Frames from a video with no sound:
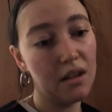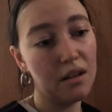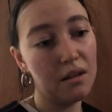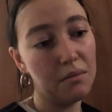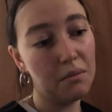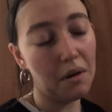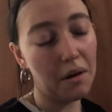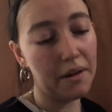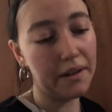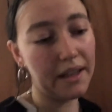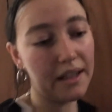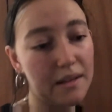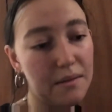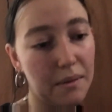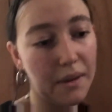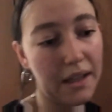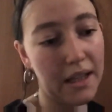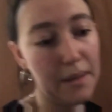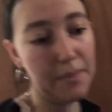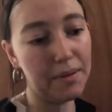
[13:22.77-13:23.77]
Well, I guess we're
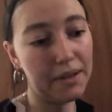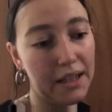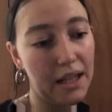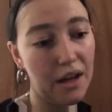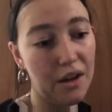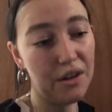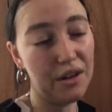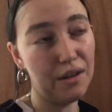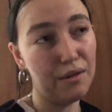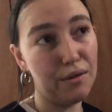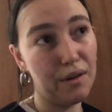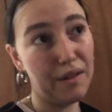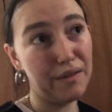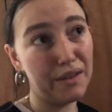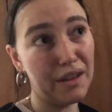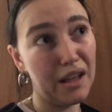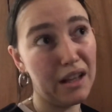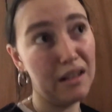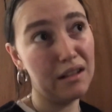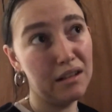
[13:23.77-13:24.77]
keeping that hoodie forever
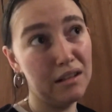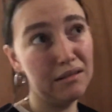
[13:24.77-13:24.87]
then.